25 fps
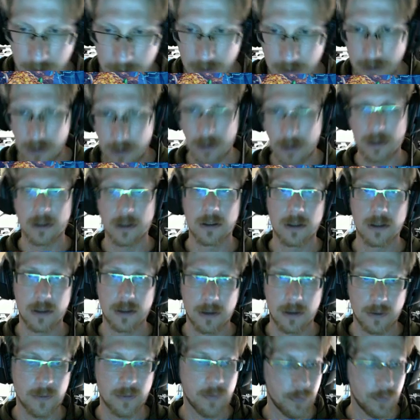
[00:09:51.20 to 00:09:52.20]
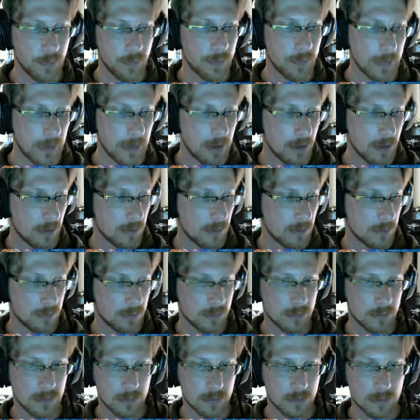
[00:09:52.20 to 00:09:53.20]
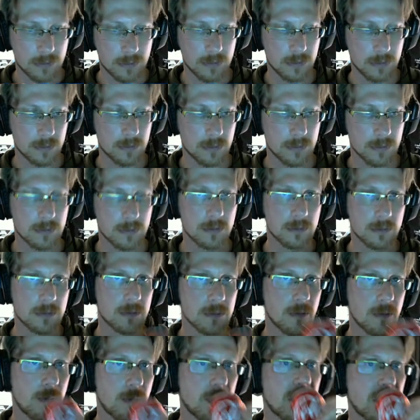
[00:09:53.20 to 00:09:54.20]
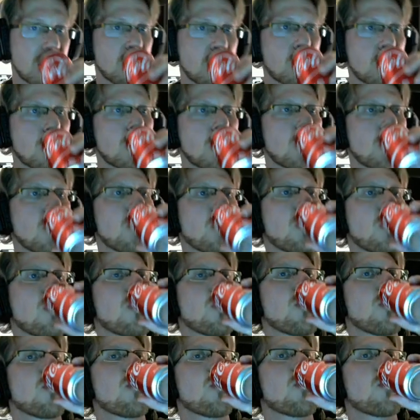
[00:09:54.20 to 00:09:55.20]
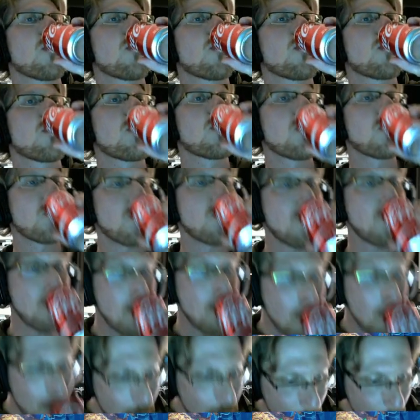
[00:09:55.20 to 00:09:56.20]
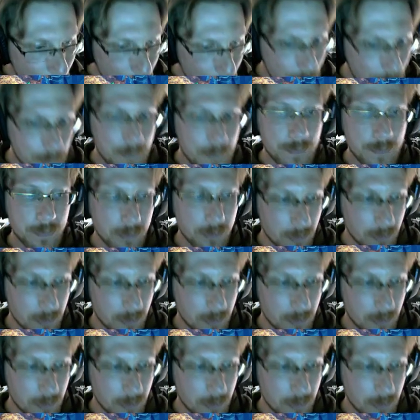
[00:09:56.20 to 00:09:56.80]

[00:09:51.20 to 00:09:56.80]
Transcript: You get 3 fairy a turn, plus any additional wells you're next to.